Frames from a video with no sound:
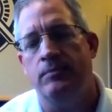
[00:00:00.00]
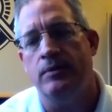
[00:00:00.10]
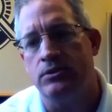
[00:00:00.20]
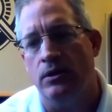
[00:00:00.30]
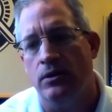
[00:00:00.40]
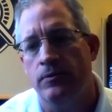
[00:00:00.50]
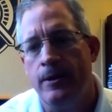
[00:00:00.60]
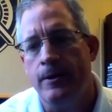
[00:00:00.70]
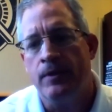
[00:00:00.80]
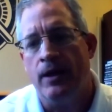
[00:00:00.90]
And so
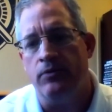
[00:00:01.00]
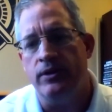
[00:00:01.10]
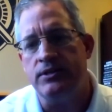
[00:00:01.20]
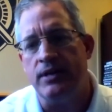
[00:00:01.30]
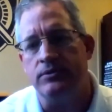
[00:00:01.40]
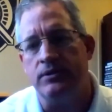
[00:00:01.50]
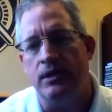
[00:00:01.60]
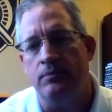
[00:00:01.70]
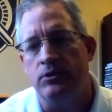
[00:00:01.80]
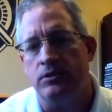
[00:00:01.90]
I'd reached out to
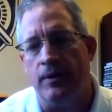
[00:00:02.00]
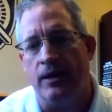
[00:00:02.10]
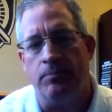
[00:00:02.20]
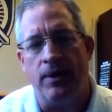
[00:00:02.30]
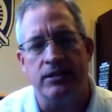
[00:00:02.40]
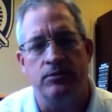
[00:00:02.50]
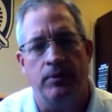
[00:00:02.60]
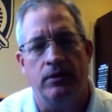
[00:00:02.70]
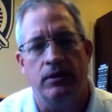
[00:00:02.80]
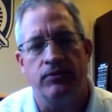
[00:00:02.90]
him just about the
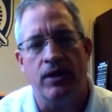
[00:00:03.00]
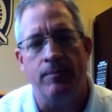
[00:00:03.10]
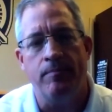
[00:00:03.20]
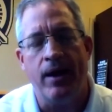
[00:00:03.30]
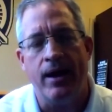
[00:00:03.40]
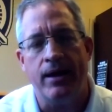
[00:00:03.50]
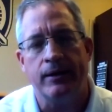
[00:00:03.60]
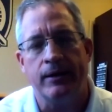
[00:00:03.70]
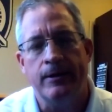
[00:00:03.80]
possibility of coming back